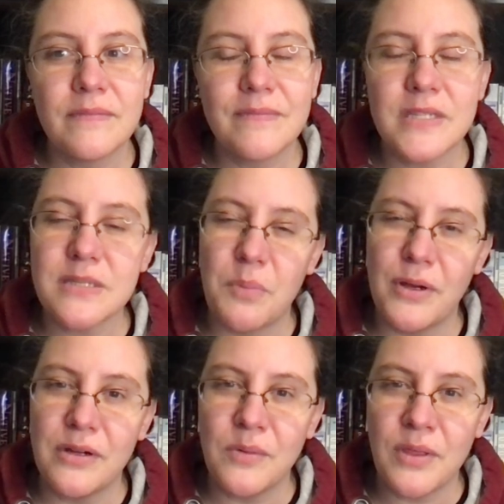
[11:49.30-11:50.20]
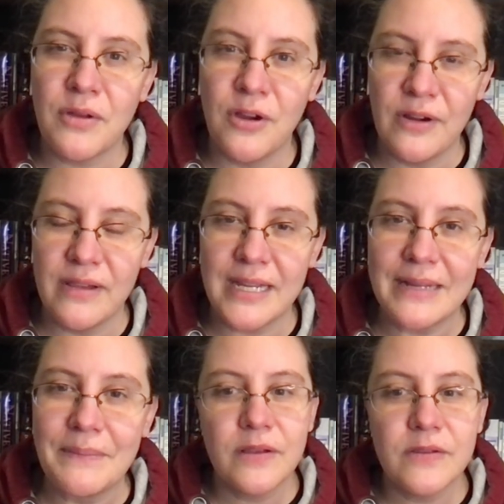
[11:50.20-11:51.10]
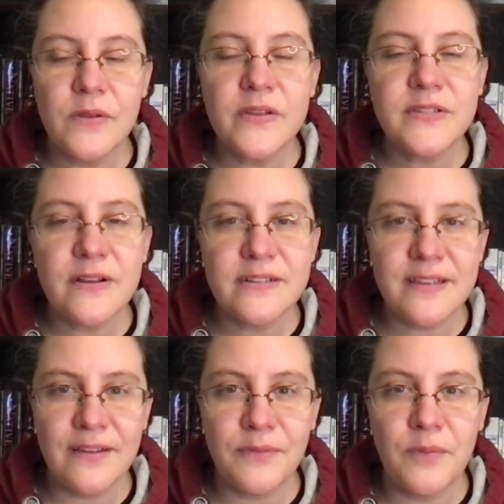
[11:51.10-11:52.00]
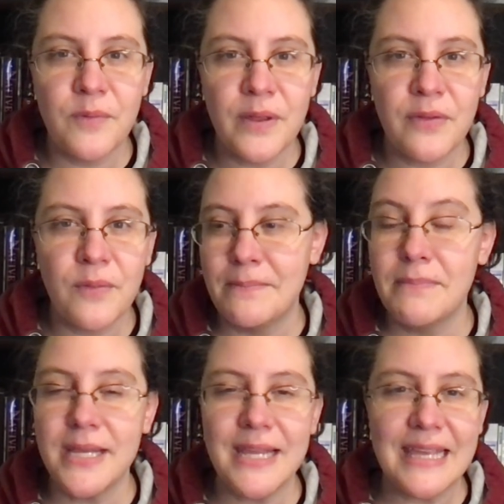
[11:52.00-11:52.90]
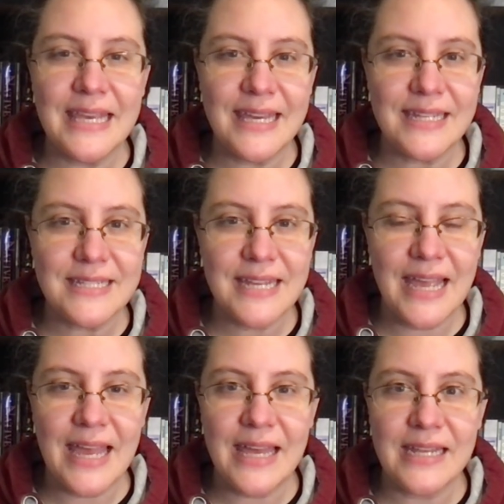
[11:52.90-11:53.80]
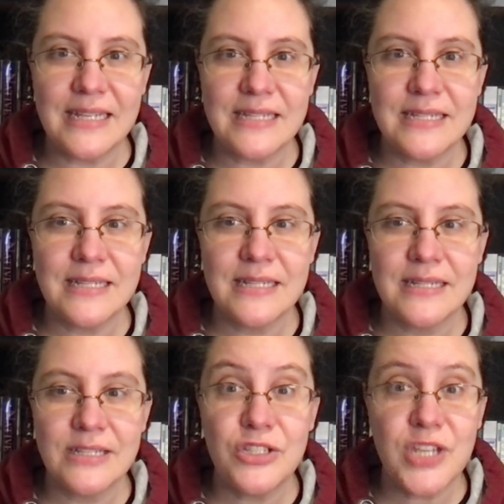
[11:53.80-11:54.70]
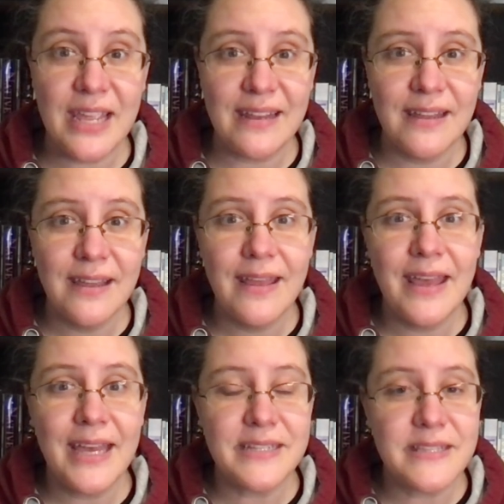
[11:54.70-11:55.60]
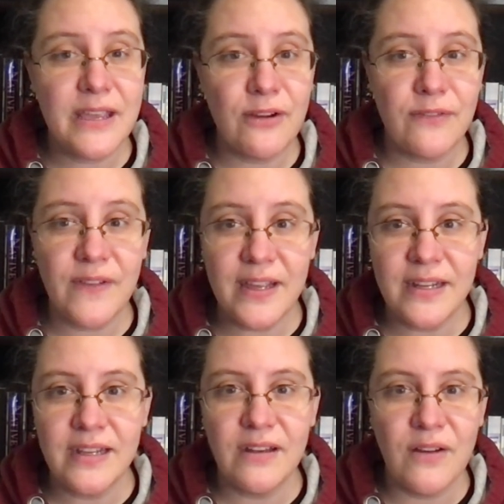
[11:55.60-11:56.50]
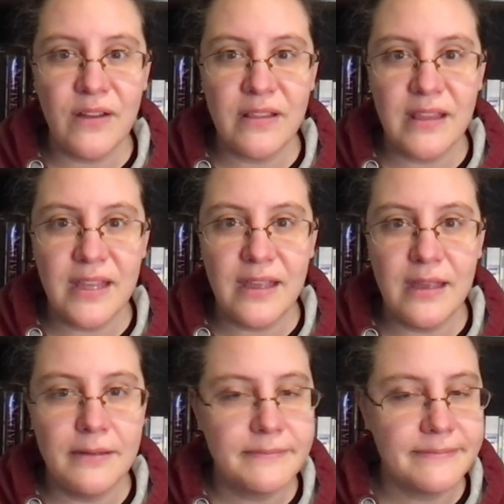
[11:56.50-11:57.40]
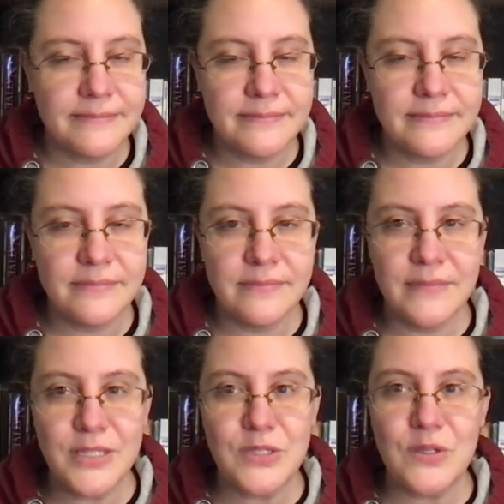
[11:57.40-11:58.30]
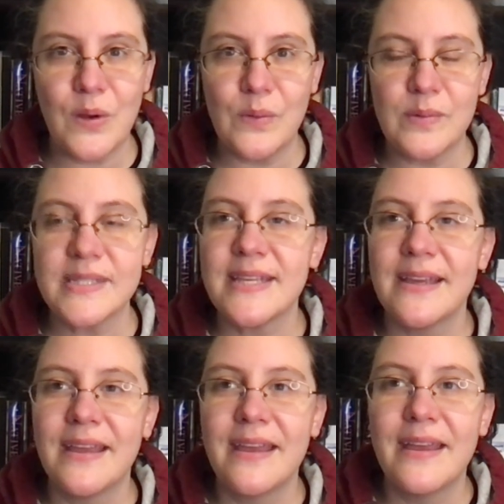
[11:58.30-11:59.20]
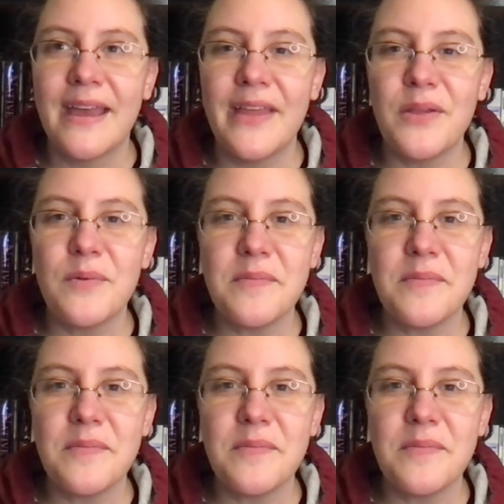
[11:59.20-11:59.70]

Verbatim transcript: disappointed with currently. So they start us off with meeting Kit and Jade as they are fighting on the stones, and then we